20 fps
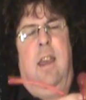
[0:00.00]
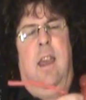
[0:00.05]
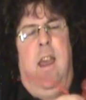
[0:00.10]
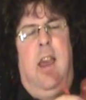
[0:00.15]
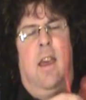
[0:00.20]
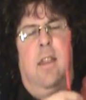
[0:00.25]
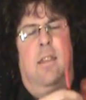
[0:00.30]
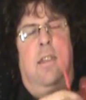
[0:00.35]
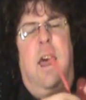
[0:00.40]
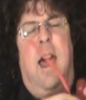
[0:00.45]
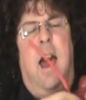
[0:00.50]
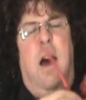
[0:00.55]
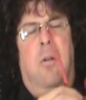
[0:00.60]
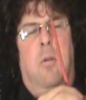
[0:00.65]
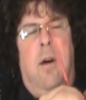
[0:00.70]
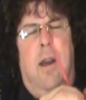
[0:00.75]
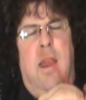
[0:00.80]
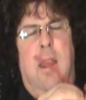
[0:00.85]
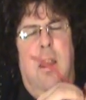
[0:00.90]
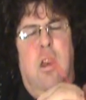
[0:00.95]
And that
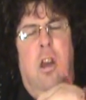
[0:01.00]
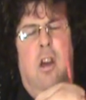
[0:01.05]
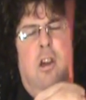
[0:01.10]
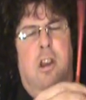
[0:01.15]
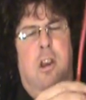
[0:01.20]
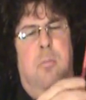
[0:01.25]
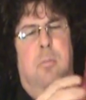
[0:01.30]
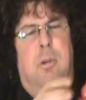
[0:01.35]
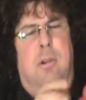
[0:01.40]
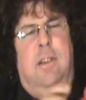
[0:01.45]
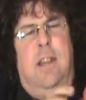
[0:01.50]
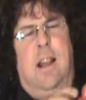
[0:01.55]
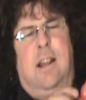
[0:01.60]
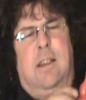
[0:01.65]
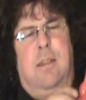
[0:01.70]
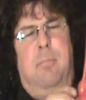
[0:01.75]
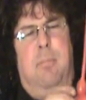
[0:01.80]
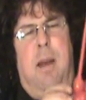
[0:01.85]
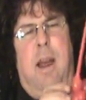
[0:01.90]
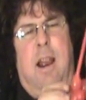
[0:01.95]
way, you
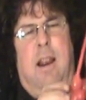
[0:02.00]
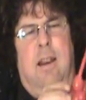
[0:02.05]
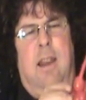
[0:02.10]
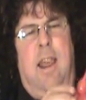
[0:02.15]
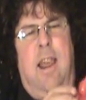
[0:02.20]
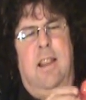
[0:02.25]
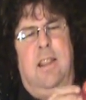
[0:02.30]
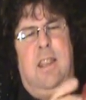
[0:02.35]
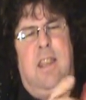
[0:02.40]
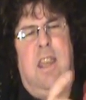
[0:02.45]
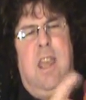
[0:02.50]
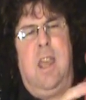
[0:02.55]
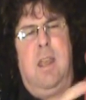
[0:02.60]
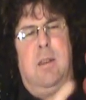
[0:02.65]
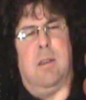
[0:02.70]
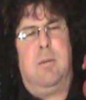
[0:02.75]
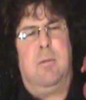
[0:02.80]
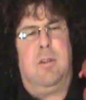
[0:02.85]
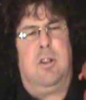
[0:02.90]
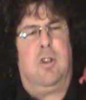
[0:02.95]
protect the back legs, it
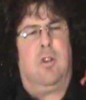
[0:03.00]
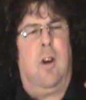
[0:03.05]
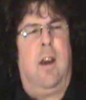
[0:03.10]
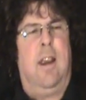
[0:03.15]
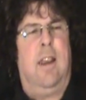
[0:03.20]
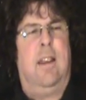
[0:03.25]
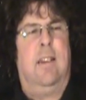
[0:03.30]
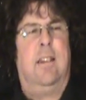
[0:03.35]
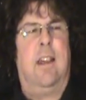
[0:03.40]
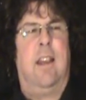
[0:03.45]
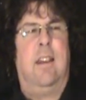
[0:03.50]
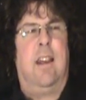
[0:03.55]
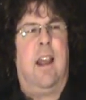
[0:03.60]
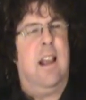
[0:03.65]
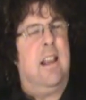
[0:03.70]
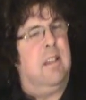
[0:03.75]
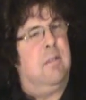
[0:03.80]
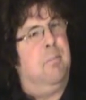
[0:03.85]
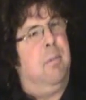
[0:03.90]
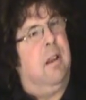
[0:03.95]
keeps them straight, and that
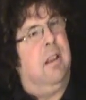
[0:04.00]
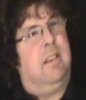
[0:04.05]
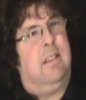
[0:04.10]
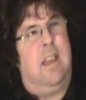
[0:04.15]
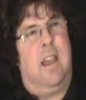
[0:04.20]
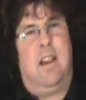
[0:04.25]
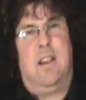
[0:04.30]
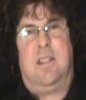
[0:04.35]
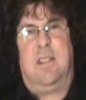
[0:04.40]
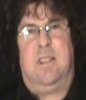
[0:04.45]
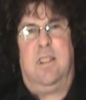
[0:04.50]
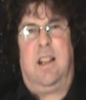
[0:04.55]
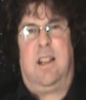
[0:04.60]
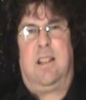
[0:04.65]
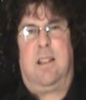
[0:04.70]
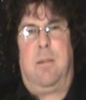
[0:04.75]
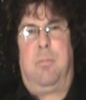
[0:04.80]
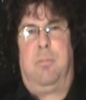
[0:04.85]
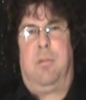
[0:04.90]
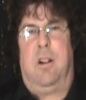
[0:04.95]
nice big tail
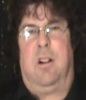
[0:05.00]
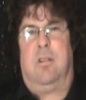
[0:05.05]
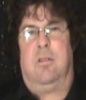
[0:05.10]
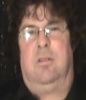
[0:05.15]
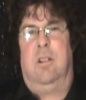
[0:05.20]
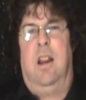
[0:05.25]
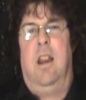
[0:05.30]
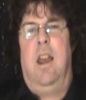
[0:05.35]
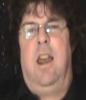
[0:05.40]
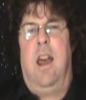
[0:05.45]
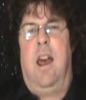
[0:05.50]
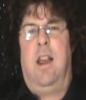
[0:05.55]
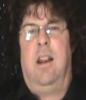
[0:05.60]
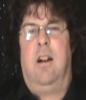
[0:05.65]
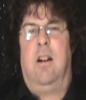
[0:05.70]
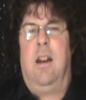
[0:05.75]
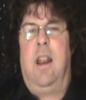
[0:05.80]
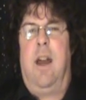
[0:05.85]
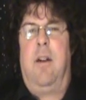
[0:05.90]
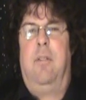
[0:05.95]
sticks up there. And
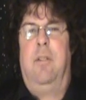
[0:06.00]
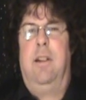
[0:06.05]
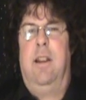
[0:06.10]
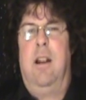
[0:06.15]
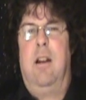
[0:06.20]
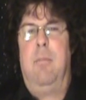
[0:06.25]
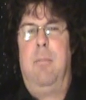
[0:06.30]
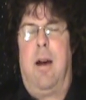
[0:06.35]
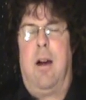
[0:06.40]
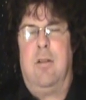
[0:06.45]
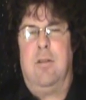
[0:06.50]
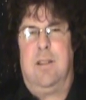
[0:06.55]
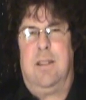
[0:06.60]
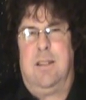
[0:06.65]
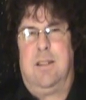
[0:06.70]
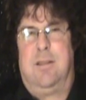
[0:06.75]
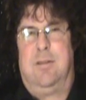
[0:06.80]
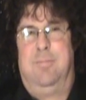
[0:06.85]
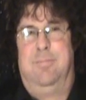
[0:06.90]
there you have a little mouse.